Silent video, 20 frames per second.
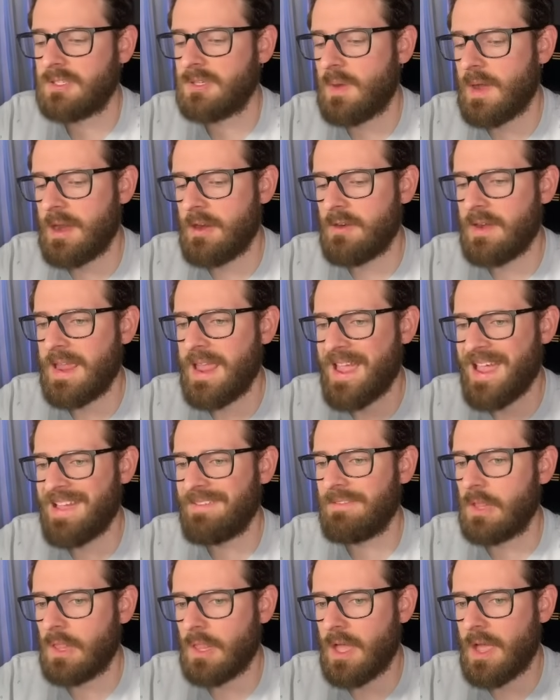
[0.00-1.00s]
So I already
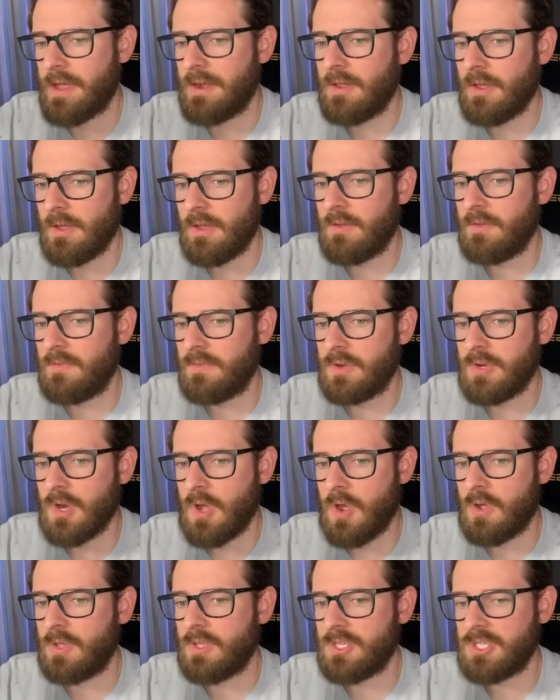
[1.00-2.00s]
have a lot of
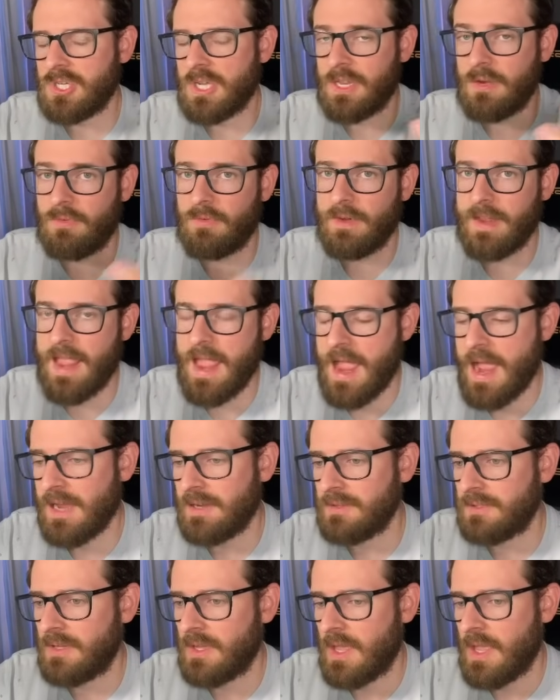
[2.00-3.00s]
knowledge in
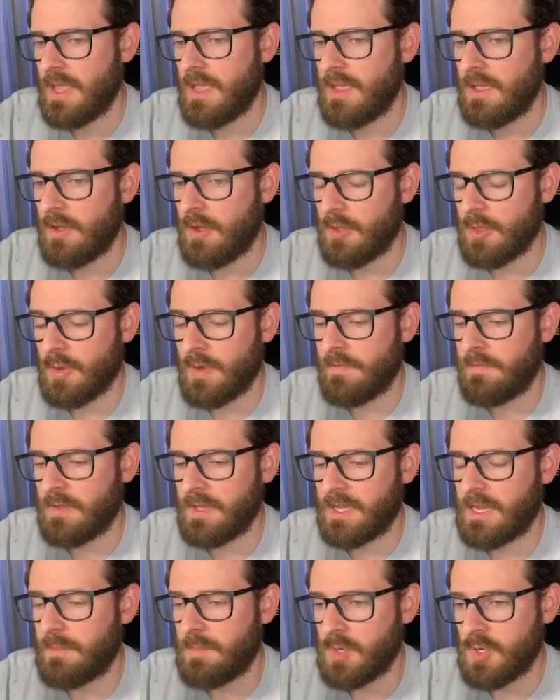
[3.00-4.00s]
React, although I feel
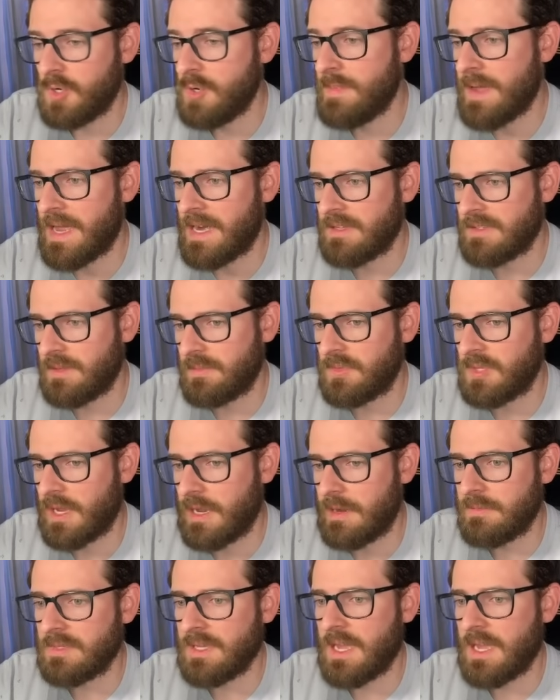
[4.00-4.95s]
like I'm a noob at it sometimes.